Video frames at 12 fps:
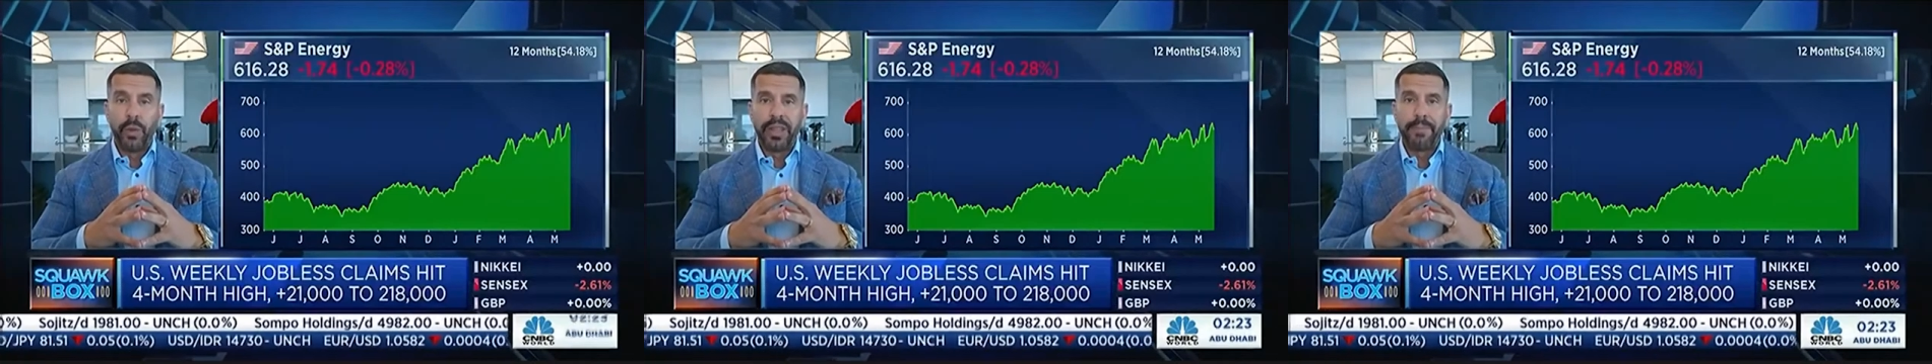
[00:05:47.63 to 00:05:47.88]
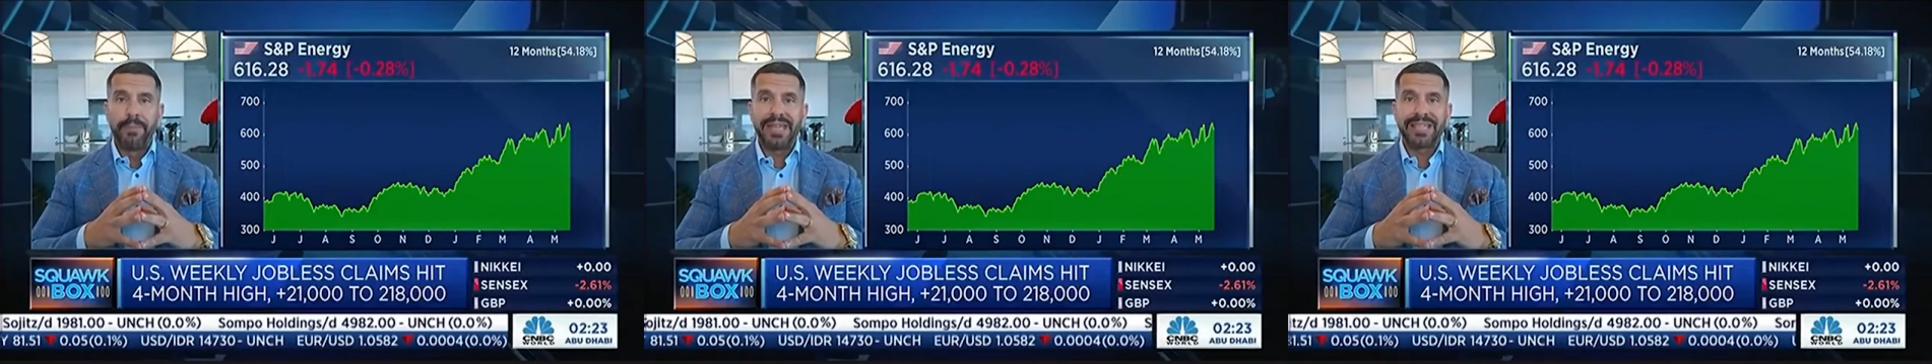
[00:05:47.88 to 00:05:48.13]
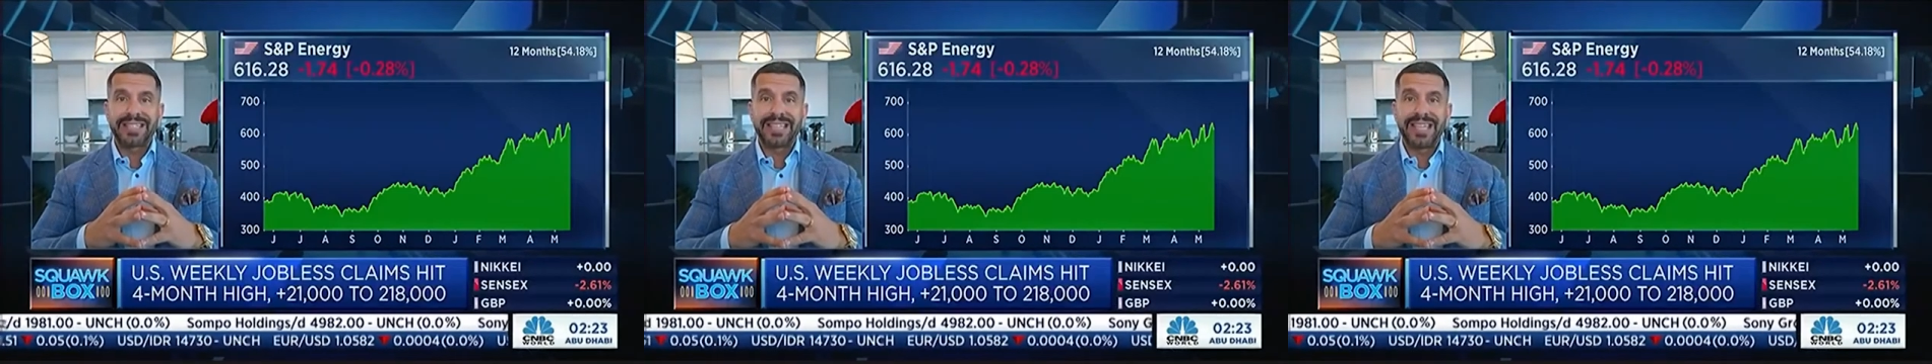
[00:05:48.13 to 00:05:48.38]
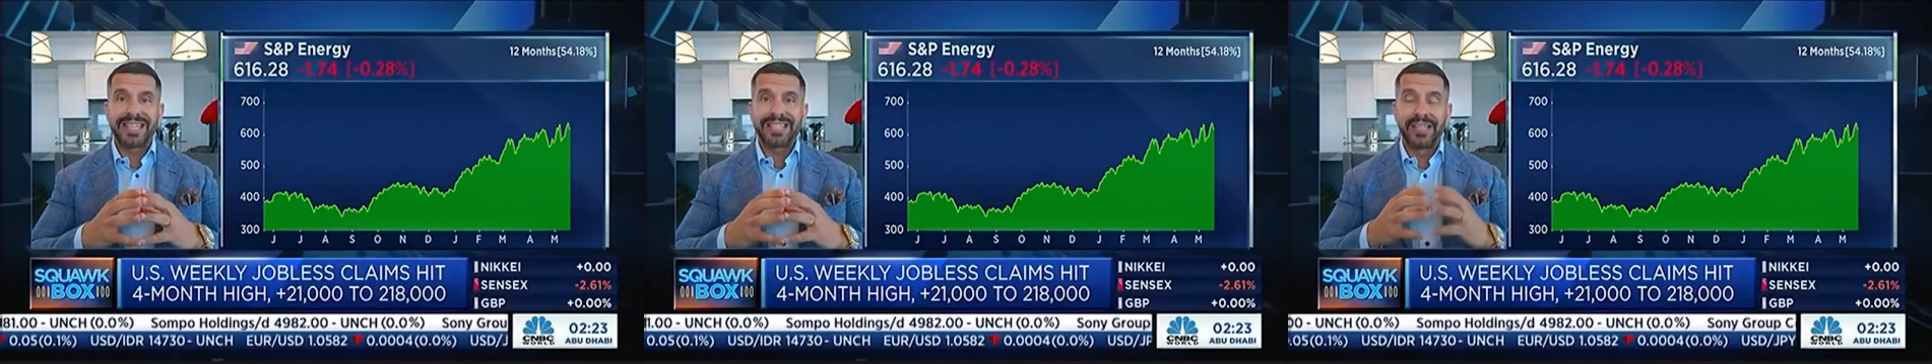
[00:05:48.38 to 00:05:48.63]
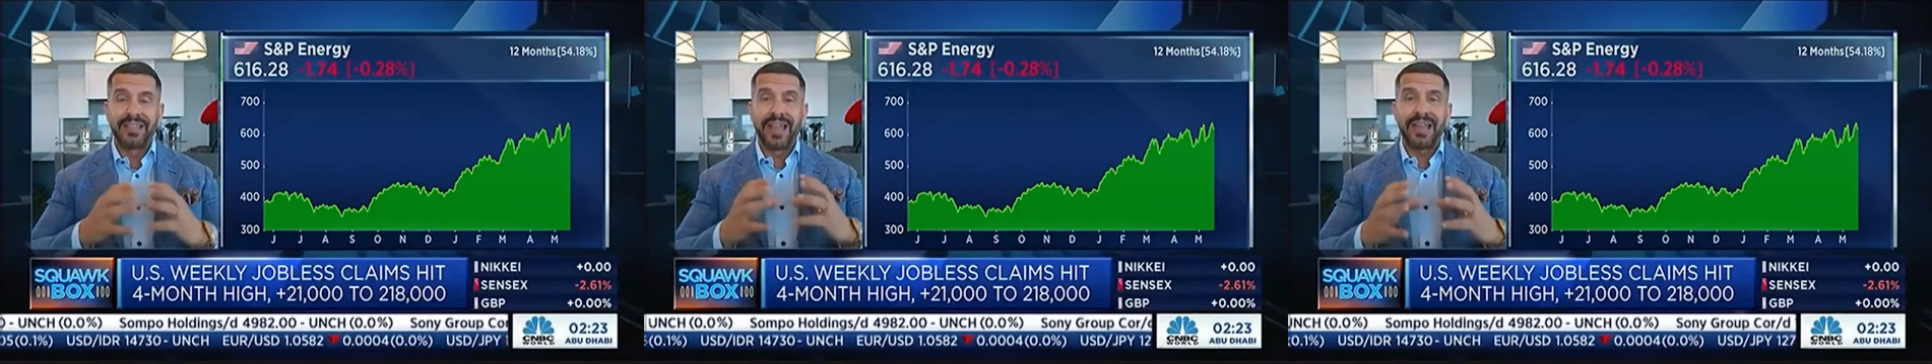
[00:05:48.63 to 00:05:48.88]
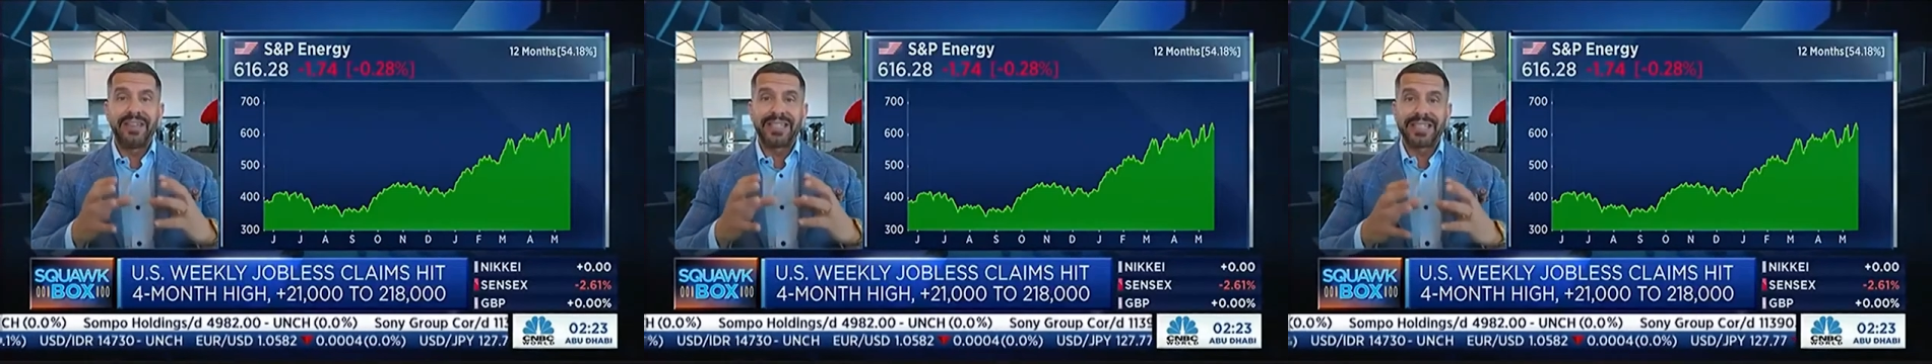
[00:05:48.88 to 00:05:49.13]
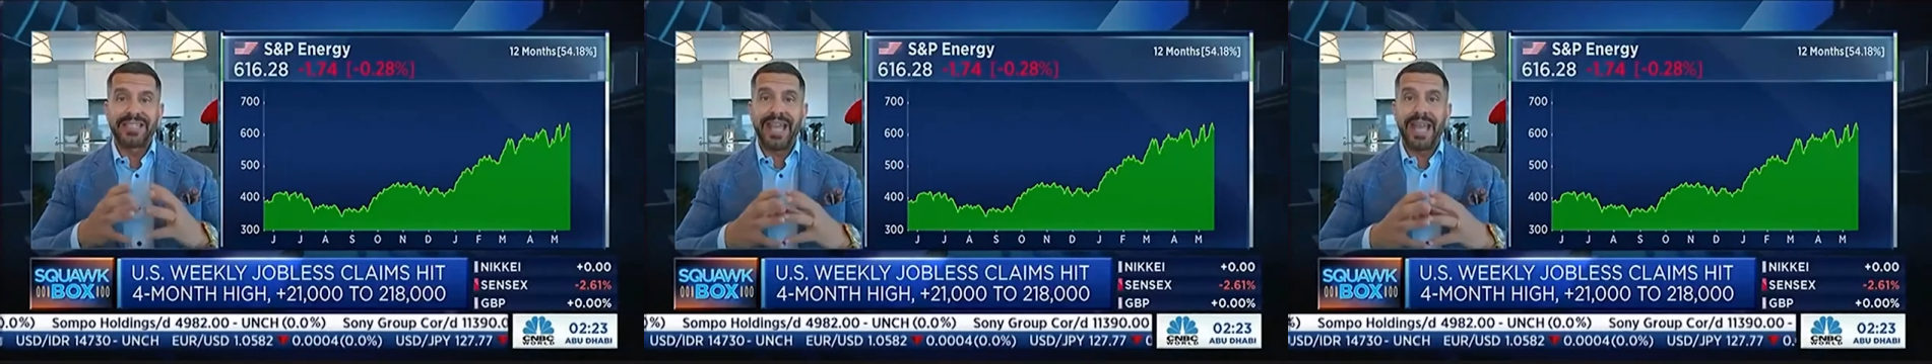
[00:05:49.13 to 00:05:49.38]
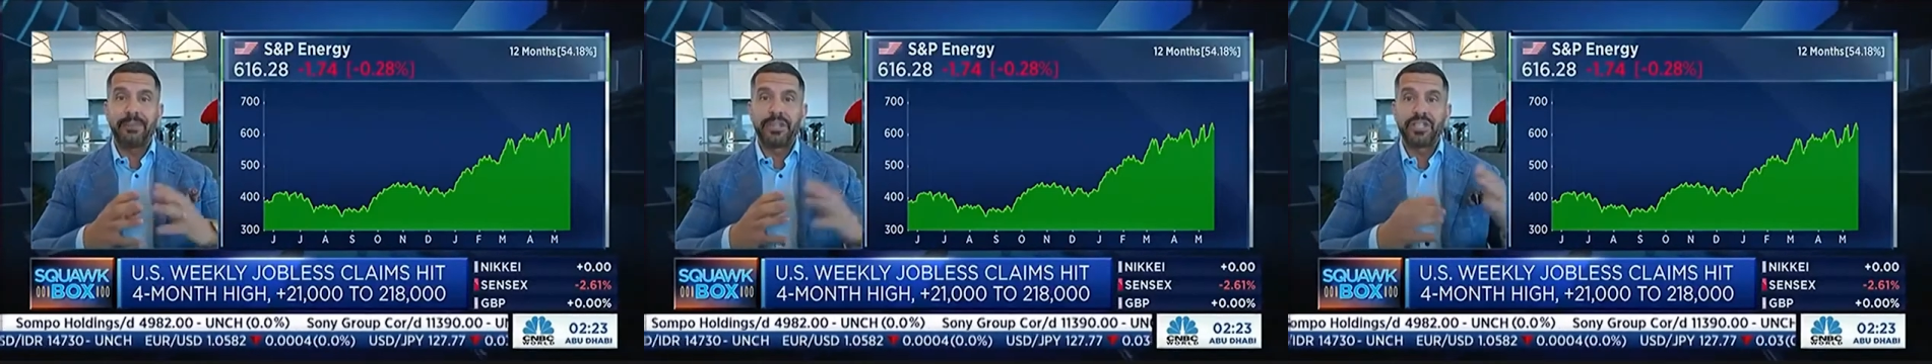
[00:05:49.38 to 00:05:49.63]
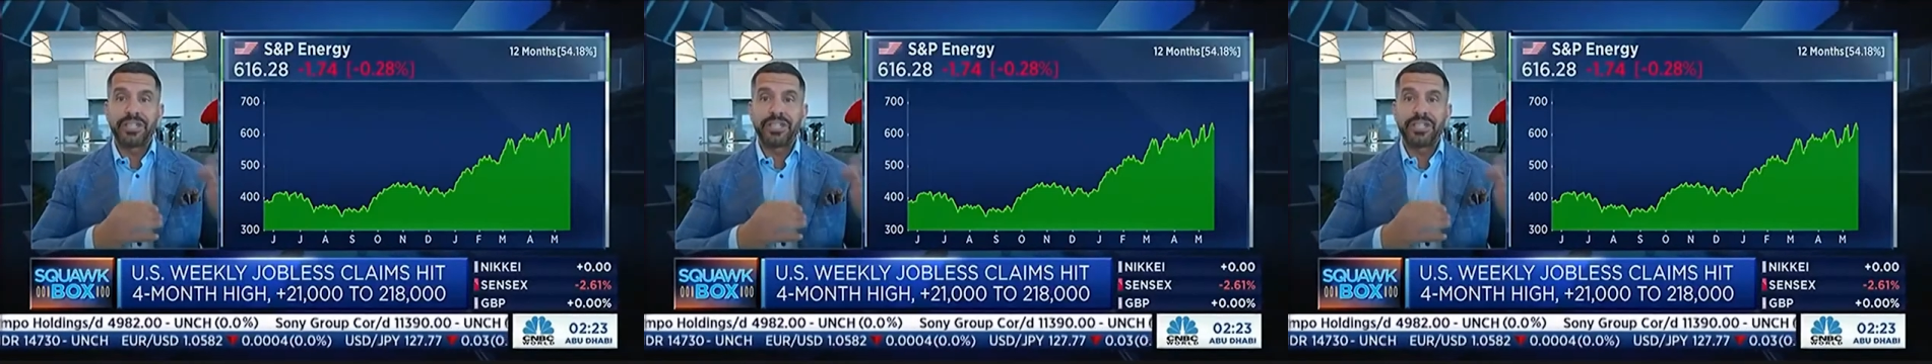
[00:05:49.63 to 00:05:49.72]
one of the biggest things. A lot of this damage